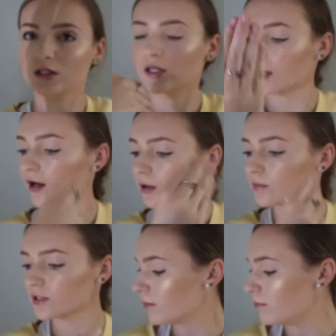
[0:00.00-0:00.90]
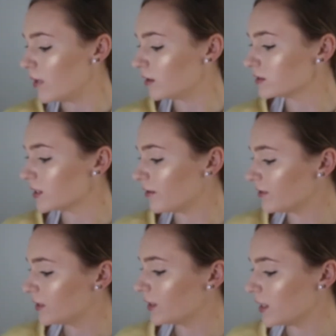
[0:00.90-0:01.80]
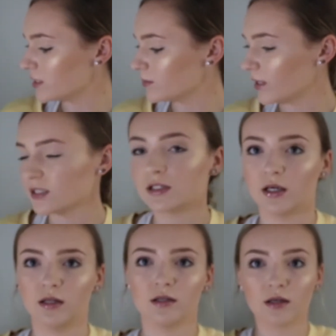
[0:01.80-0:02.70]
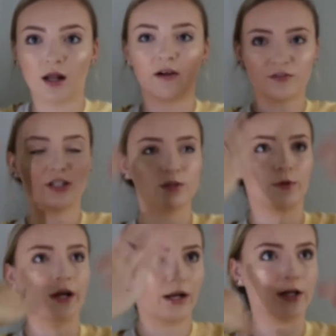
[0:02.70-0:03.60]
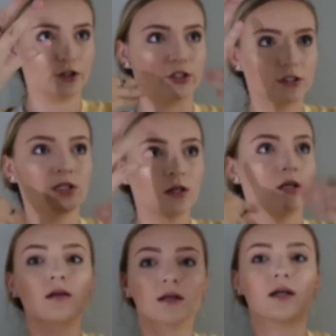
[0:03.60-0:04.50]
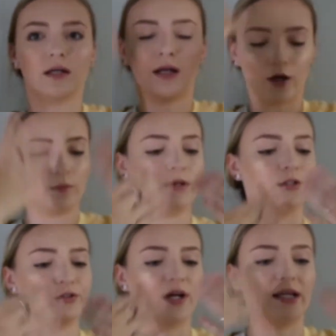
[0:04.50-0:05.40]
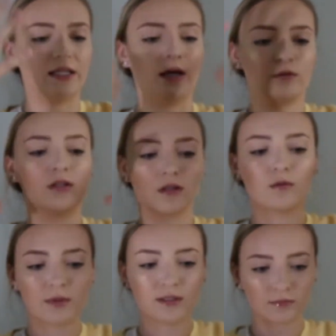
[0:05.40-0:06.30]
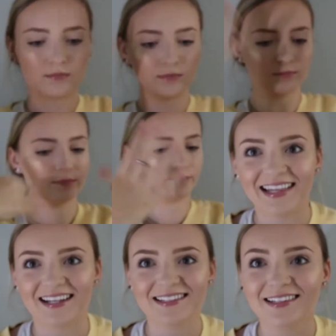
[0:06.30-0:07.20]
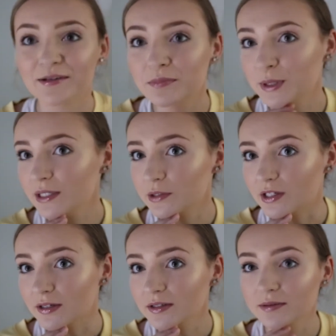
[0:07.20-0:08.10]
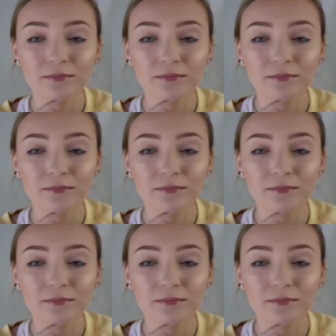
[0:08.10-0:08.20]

think it helps melt everything into my skin. After I spray it, I just kind of help it dry down a little bit. That's the completed look.